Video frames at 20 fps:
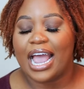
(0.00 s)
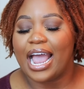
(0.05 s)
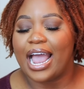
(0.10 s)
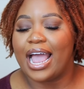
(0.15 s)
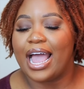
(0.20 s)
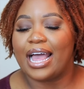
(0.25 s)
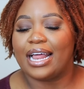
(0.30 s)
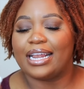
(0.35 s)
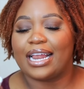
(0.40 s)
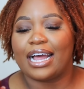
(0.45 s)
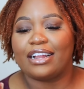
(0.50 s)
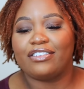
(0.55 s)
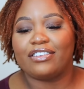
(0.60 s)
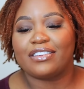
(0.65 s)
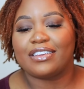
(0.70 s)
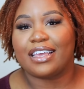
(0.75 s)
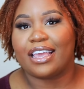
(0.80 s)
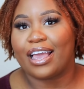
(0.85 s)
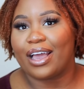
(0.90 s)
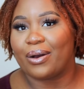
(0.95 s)
and I
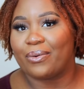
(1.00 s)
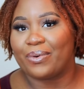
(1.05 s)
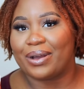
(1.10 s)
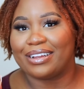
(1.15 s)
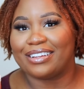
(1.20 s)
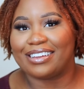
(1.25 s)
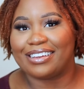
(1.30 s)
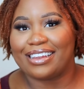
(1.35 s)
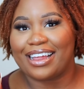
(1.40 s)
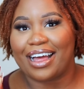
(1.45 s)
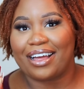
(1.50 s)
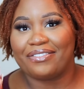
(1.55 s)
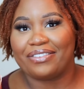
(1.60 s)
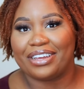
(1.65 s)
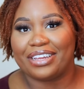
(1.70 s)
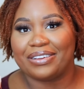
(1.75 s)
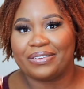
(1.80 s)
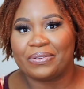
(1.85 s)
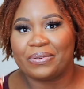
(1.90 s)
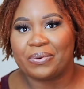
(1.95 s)
just can't wait to dive
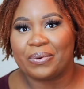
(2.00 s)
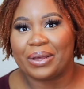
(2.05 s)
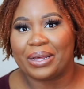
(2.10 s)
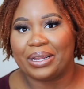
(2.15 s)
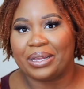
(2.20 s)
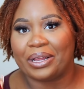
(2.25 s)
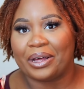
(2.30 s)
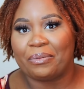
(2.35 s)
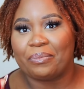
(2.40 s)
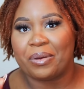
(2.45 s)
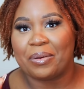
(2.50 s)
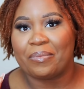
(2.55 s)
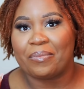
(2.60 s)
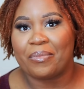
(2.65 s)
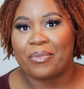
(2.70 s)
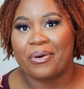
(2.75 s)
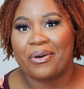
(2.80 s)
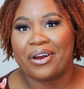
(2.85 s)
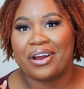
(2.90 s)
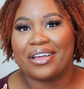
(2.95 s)
into it a little bit
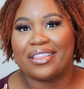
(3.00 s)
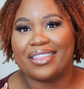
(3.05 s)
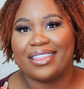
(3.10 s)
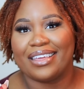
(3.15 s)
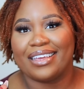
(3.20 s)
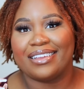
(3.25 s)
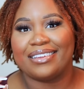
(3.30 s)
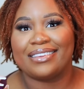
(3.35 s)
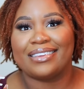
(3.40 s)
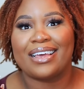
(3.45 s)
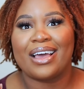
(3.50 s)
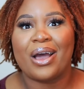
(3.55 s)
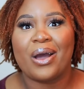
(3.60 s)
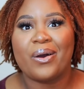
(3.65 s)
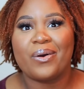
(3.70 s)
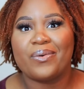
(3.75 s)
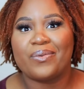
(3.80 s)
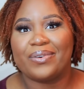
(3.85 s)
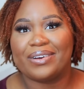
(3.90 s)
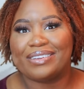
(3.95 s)
more this
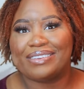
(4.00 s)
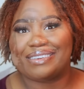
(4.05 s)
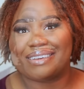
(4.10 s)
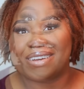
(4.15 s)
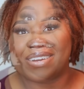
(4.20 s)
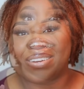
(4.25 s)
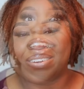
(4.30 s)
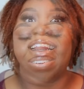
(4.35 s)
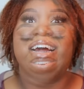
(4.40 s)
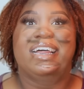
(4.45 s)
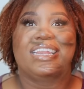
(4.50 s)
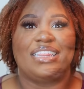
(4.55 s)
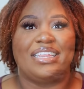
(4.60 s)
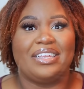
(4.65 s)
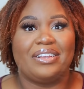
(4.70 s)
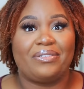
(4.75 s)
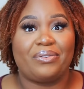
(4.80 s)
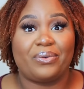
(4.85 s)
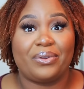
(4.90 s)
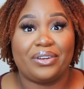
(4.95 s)
winter. Now
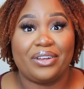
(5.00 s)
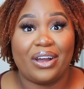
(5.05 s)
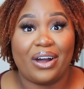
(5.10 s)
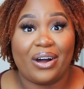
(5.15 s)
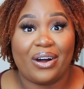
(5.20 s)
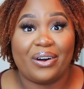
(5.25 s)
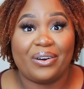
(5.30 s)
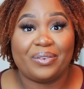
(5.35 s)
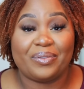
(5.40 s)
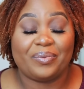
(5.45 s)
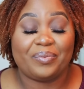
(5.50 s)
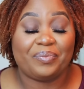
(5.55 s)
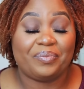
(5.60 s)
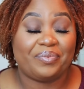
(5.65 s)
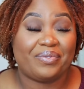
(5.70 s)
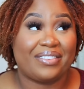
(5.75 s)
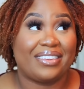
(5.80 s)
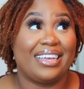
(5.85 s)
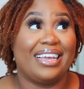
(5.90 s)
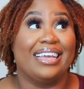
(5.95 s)
this one, y'all,
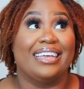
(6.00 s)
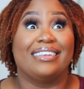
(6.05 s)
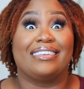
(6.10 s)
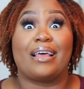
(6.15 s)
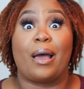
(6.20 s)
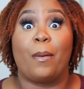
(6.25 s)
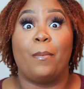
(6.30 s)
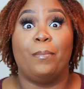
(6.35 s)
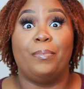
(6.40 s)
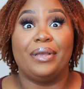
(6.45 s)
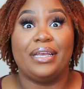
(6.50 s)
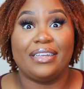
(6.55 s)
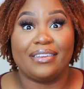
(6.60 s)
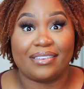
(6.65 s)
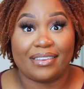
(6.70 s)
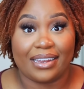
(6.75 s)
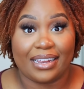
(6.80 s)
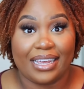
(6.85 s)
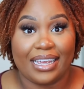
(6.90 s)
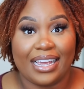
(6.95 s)
is
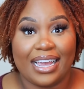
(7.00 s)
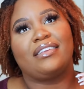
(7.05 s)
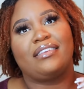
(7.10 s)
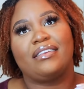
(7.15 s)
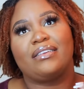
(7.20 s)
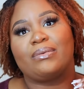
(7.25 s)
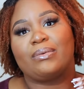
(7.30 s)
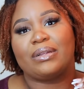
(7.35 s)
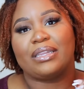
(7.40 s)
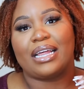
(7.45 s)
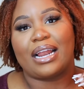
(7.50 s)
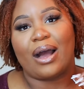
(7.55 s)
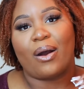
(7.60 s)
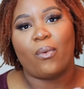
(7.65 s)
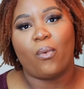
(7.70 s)
beastly. This is one that I